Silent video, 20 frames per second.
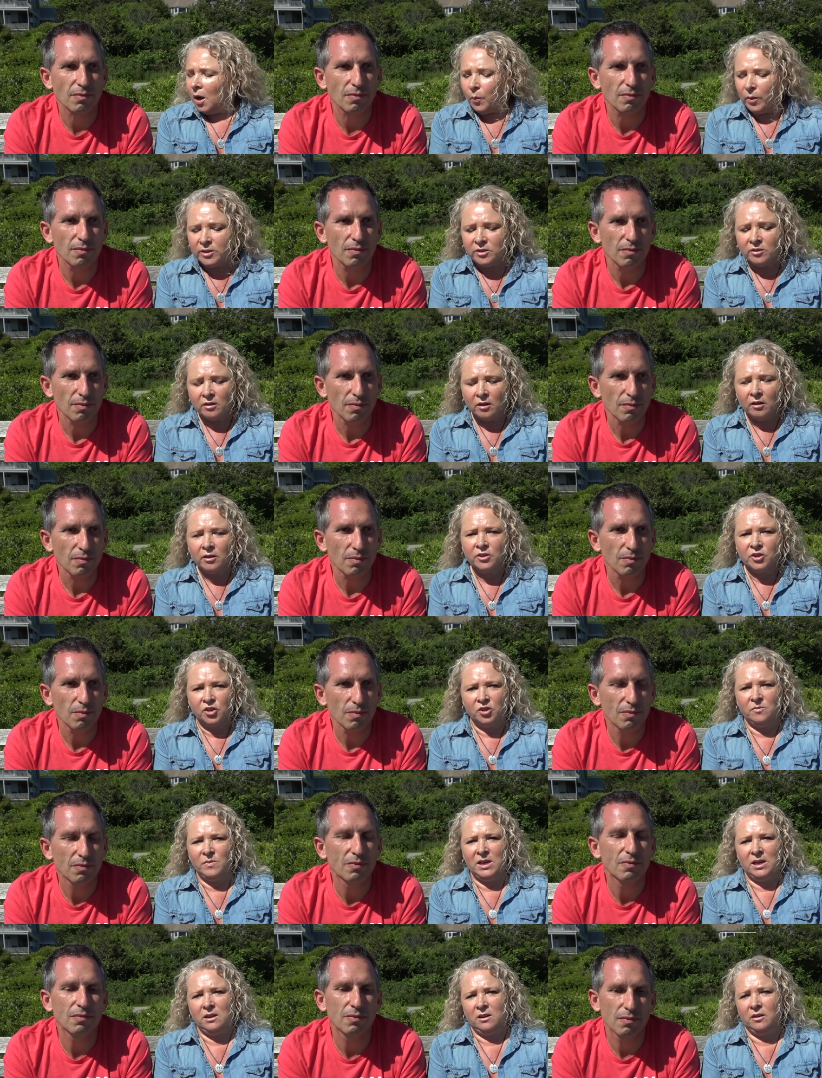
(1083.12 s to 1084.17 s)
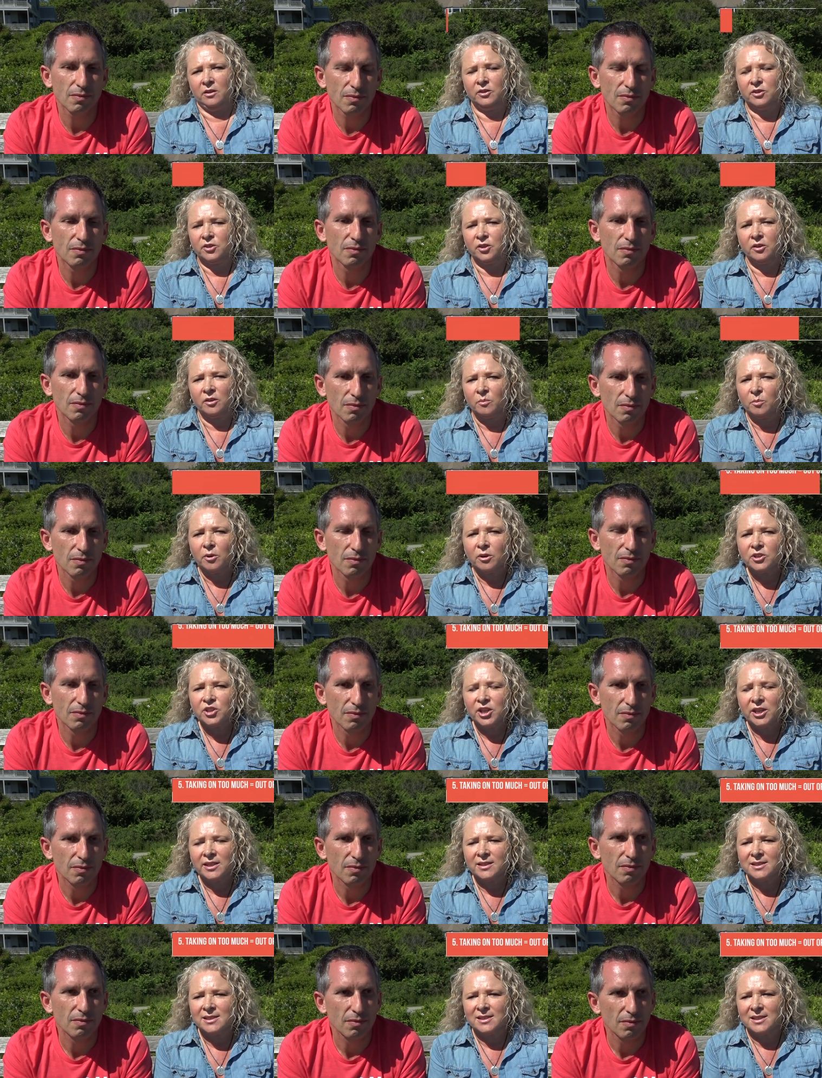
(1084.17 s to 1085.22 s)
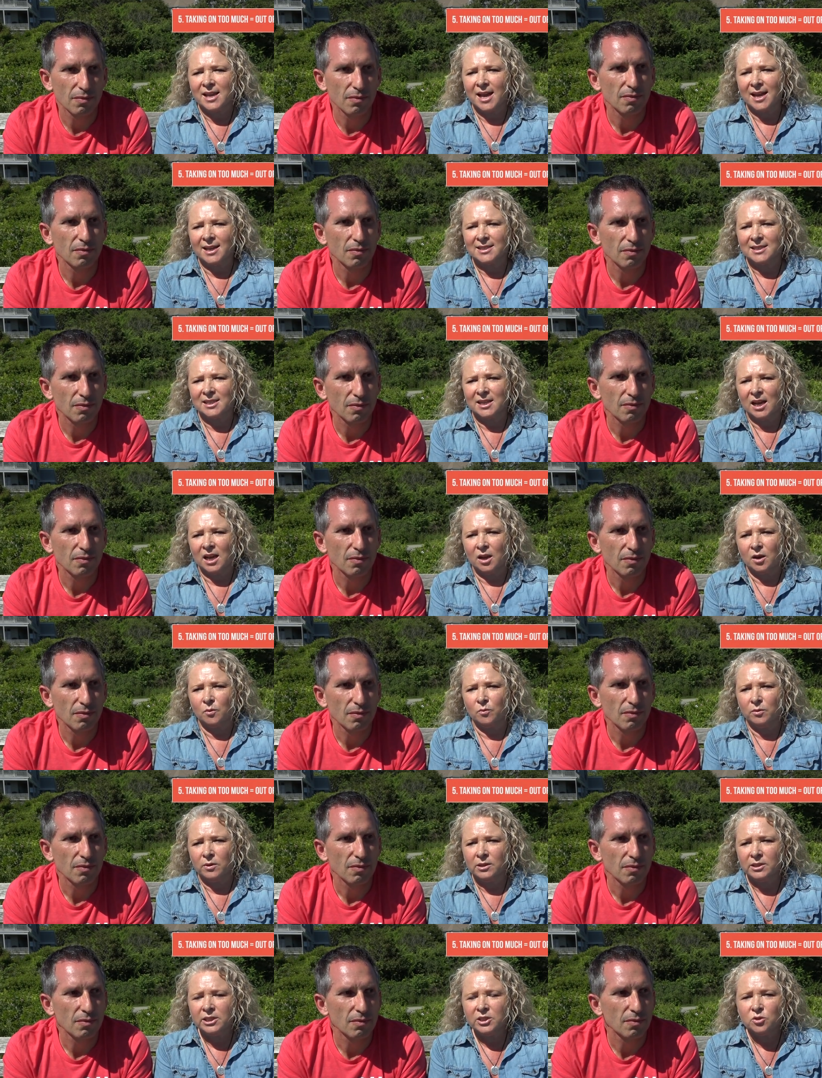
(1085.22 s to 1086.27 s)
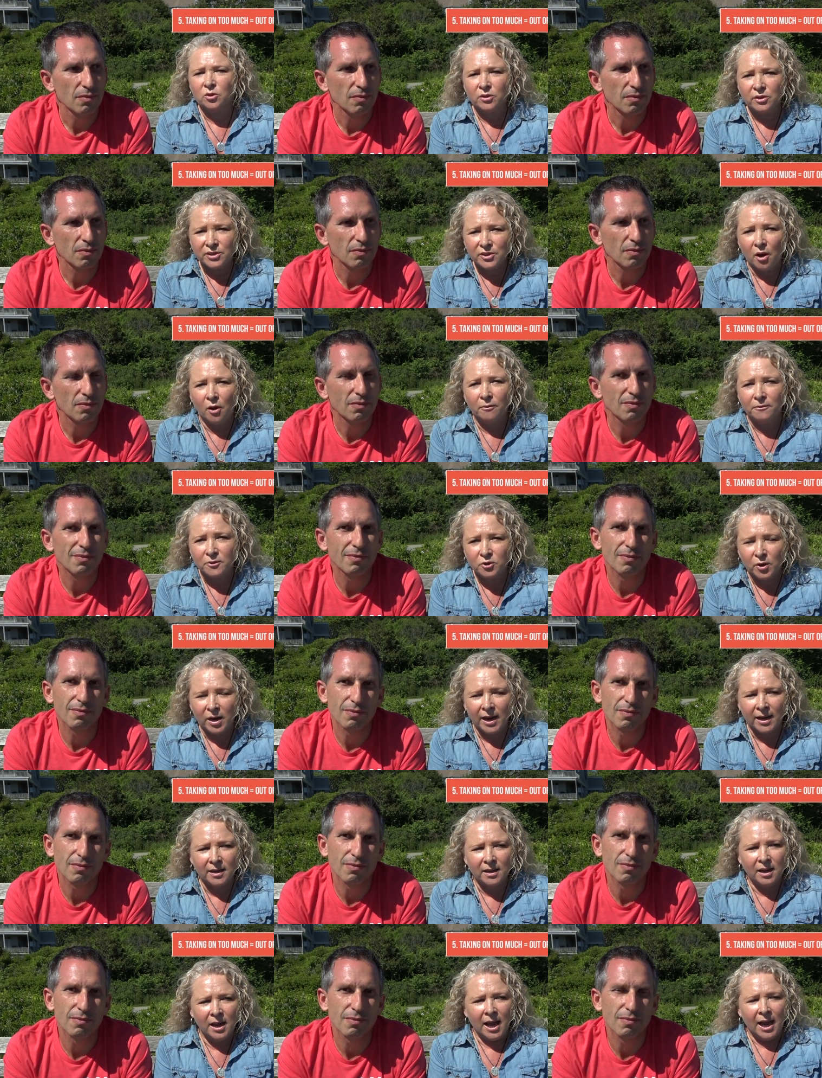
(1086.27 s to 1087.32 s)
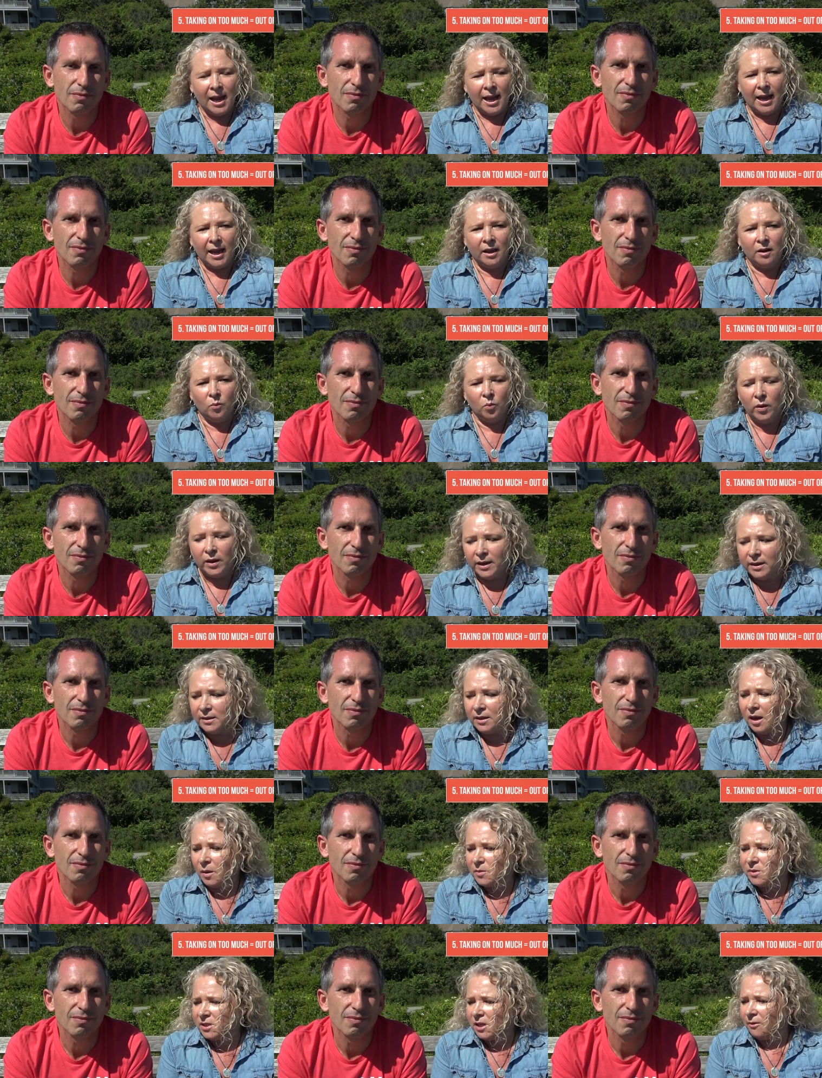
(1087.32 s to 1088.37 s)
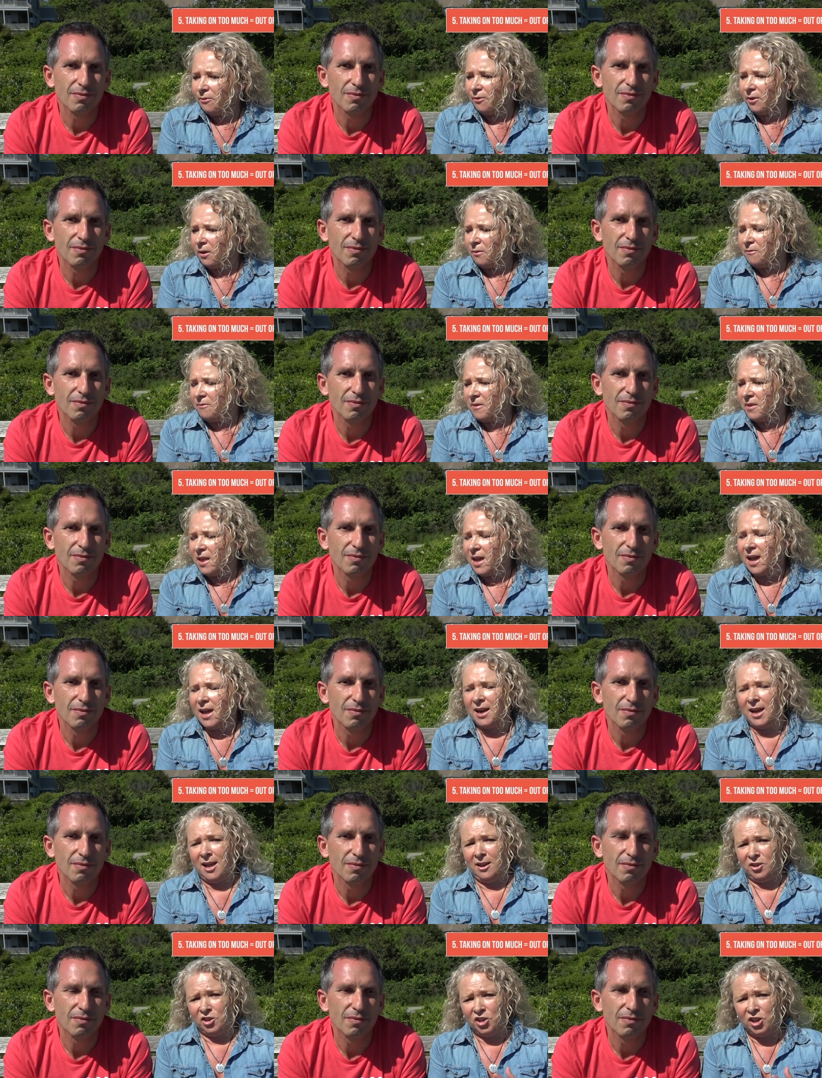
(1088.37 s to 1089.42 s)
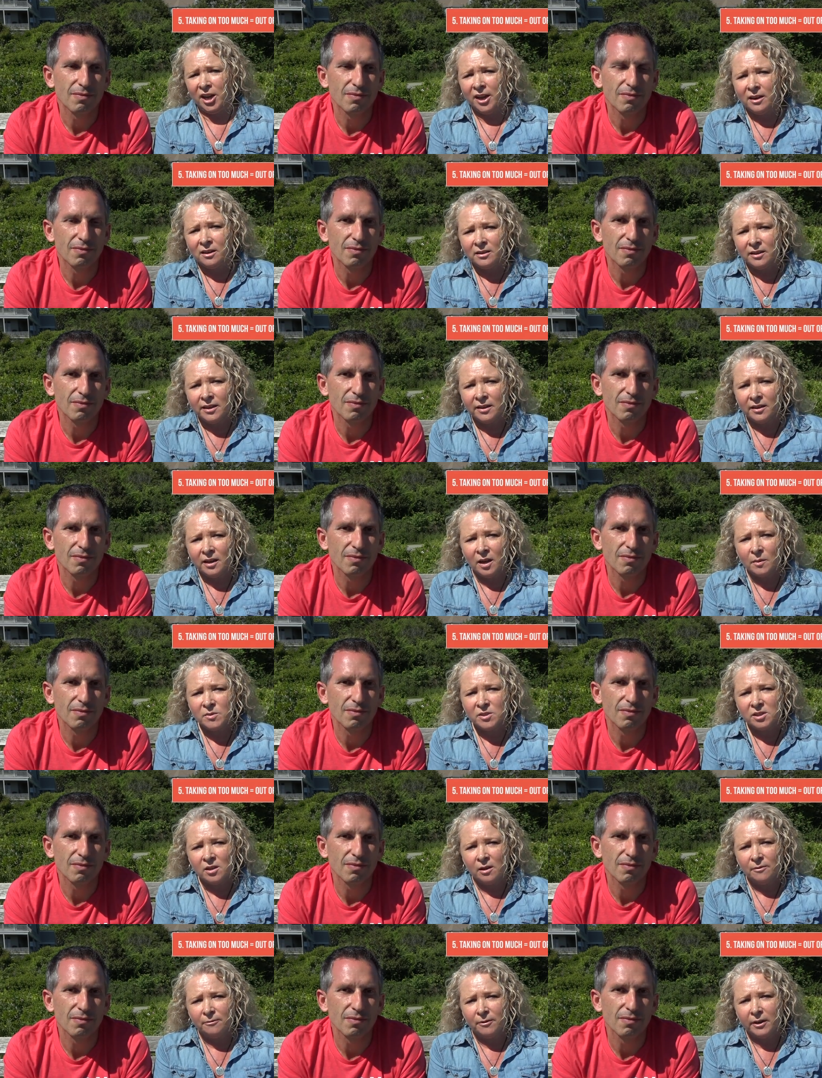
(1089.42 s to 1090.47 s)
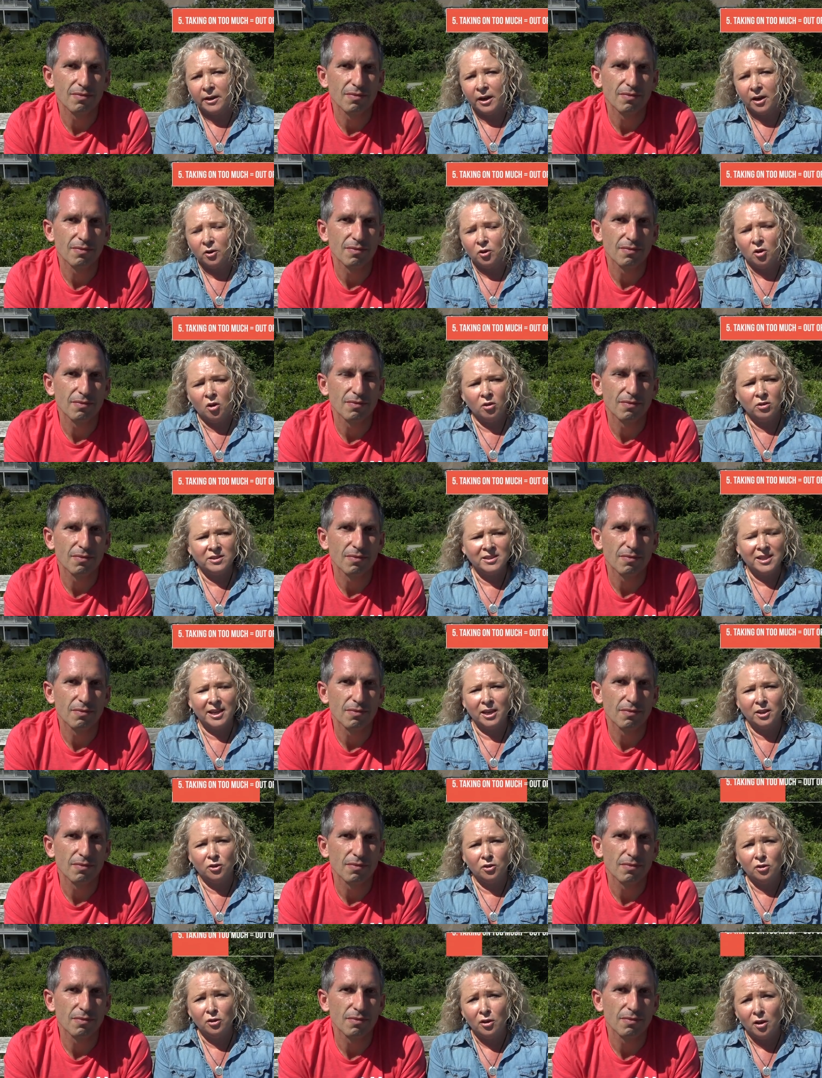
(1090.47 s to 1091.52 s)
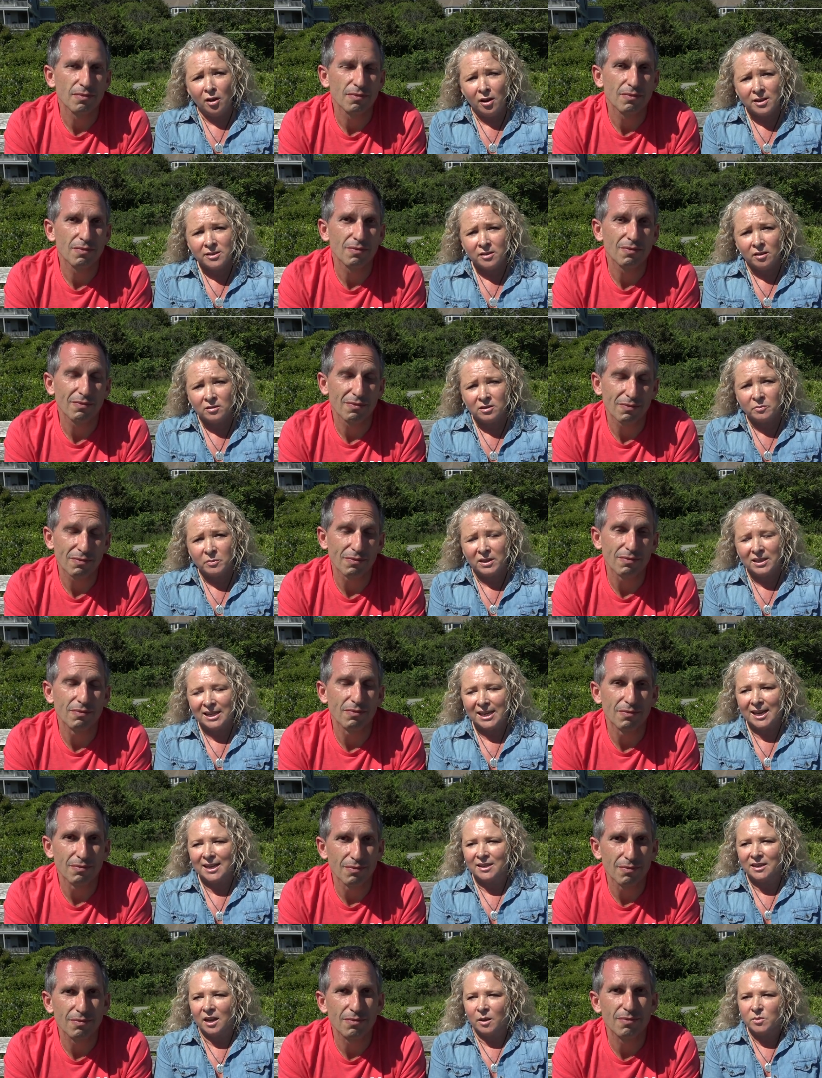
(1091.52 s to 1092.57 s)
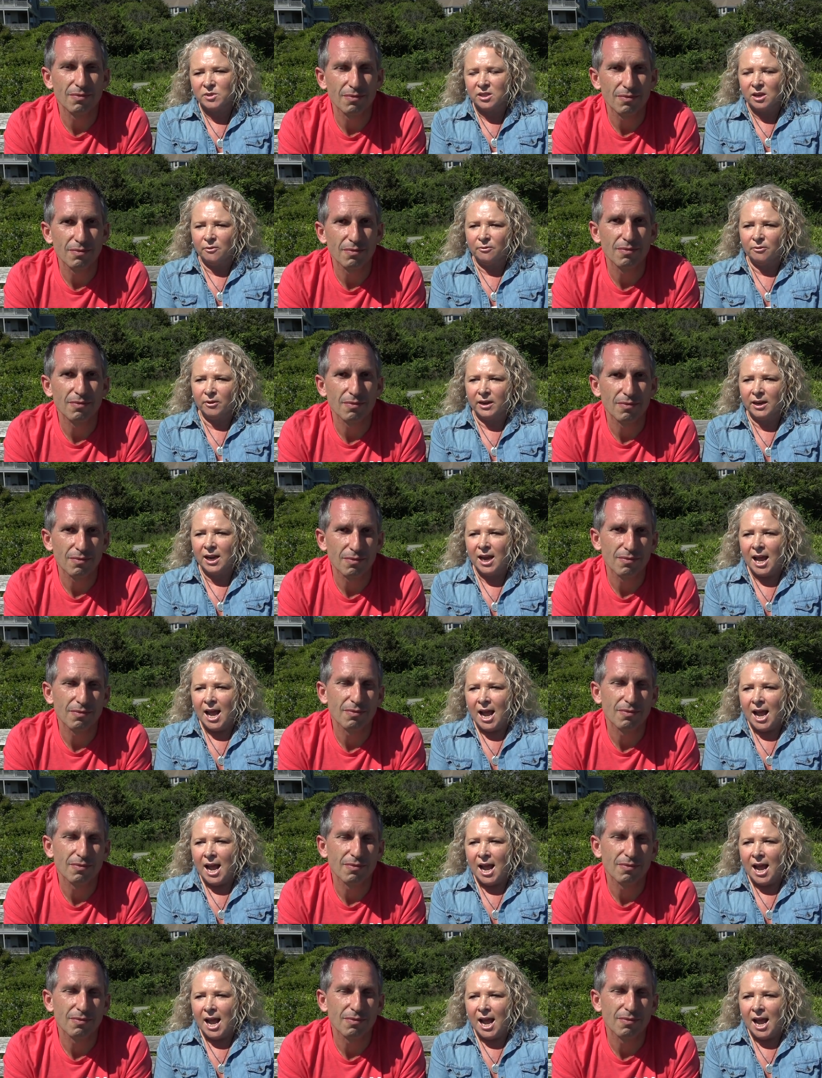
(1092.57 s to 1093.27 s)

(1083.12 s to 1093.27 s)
Speaker 1: We took on too many external projects that uh, really took us off track and we ended up suffering for that. Our channel ended up suffering, our content, you guys ultimately ended up suffering